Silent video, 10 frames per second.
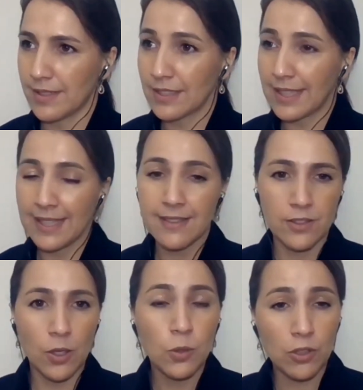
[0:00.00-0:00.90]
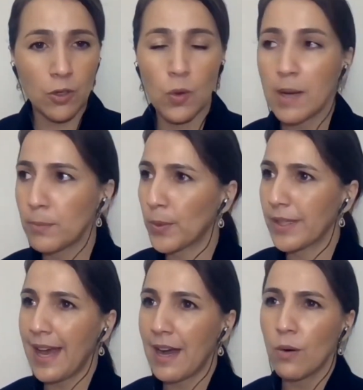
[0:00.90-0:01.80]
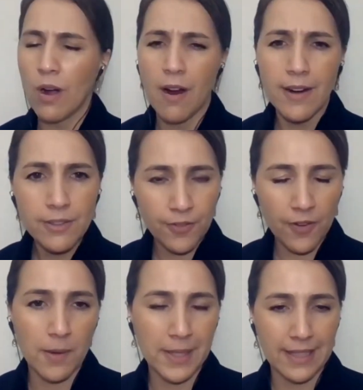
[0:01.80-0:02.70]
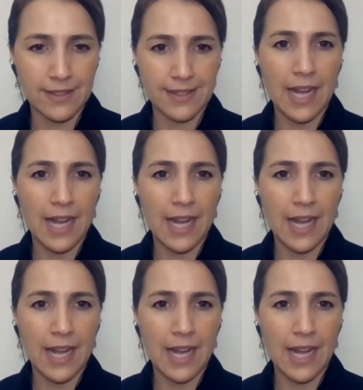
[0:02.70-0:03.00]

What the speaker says: The kids don't grow up with how hard farming is,